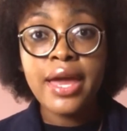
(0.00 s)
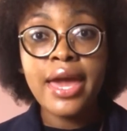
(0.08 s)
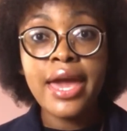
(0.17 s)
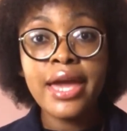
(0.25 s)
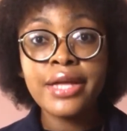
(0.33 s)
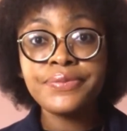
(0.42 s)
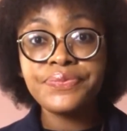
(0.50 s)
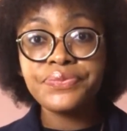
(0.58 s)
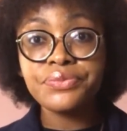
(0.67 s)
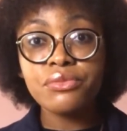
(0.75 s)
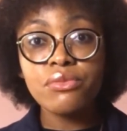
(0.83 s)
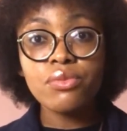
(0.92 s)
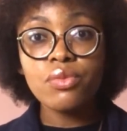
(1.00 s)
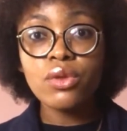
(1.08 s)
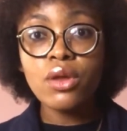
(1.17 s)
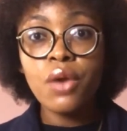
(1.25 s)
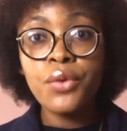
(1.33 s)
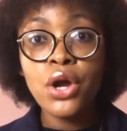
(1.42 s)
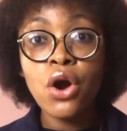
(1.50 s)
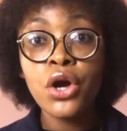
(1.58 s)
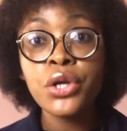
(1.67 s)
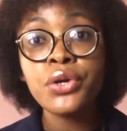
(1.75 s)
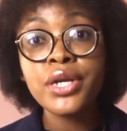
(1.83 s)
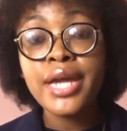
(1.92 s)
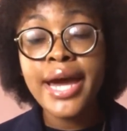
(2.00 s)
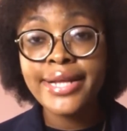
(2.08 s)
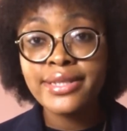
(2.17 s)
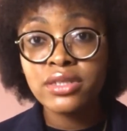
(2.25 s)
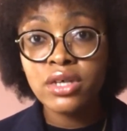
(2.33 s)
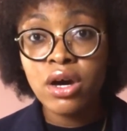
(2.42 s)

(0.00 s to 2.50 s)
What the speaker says: and we all know that